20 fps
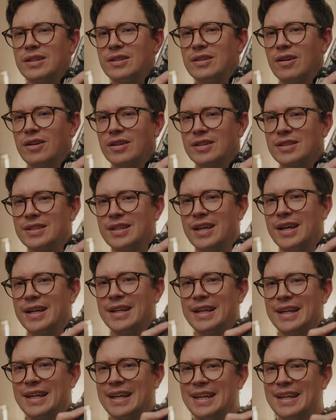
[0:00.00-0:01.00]
the dark
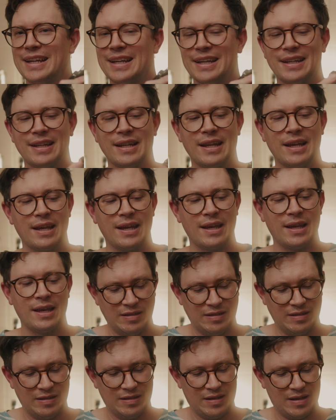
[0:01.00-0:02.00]
slide in.
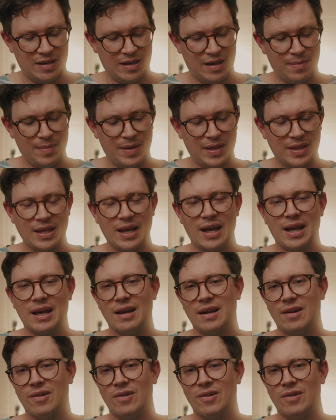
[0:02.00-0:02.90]
I mean, that